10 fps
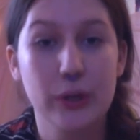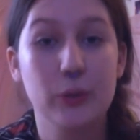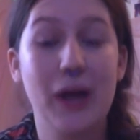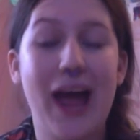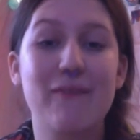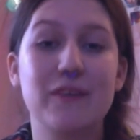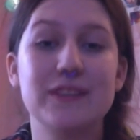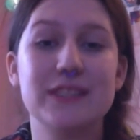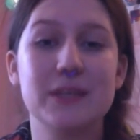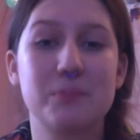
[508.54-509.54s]
you have a
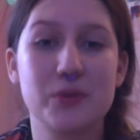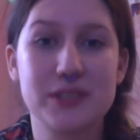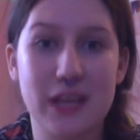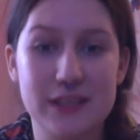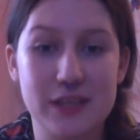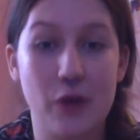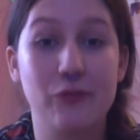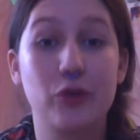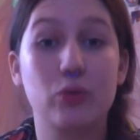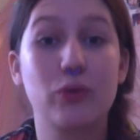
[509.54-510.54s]
deeper sense
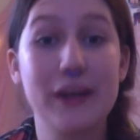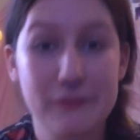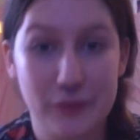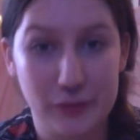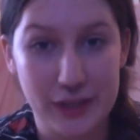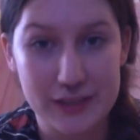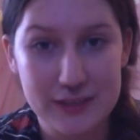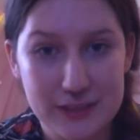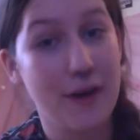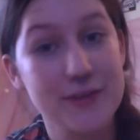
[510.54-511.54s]
of
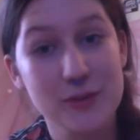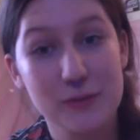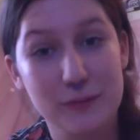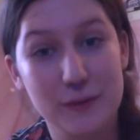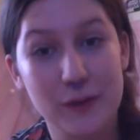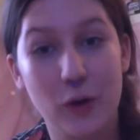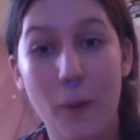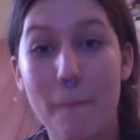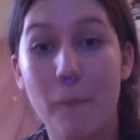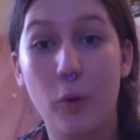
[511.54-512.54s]
gratefulness. Also feel
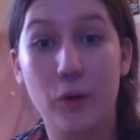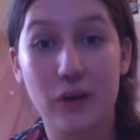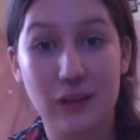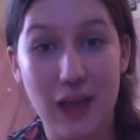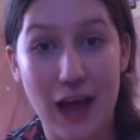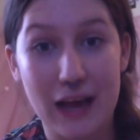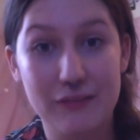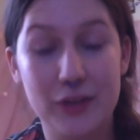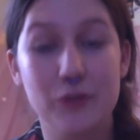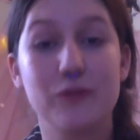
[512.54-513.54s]
more alive,
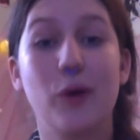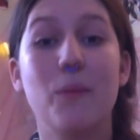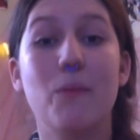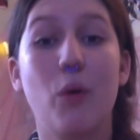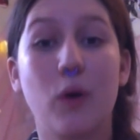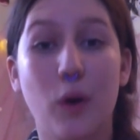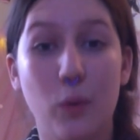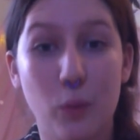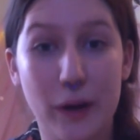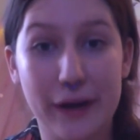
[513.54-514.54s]
and you feel more
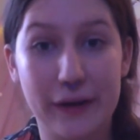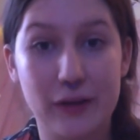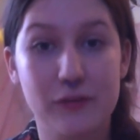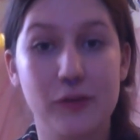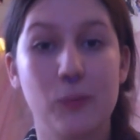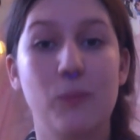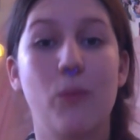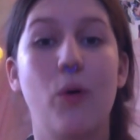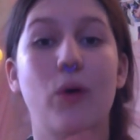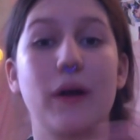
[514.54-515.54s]
aware, and you feel
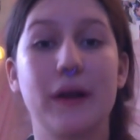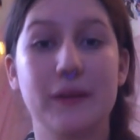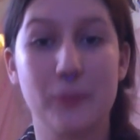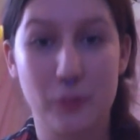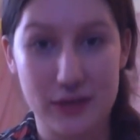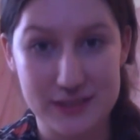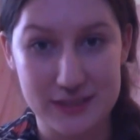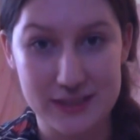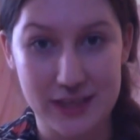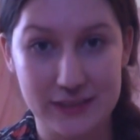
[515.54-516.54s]
more in the
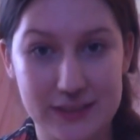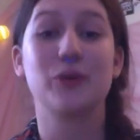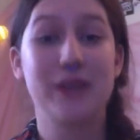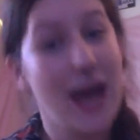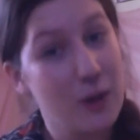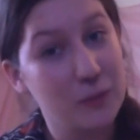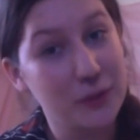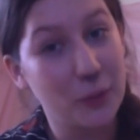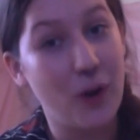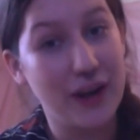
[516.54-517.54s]
present tense. Now when
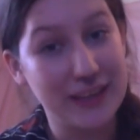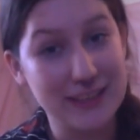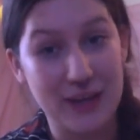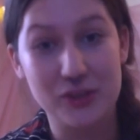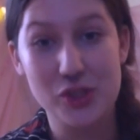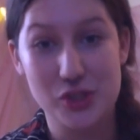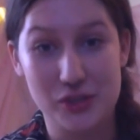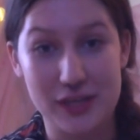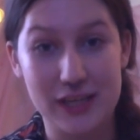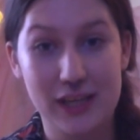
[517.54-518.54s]
you're walking down the
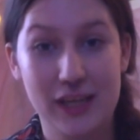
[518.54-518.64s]
street,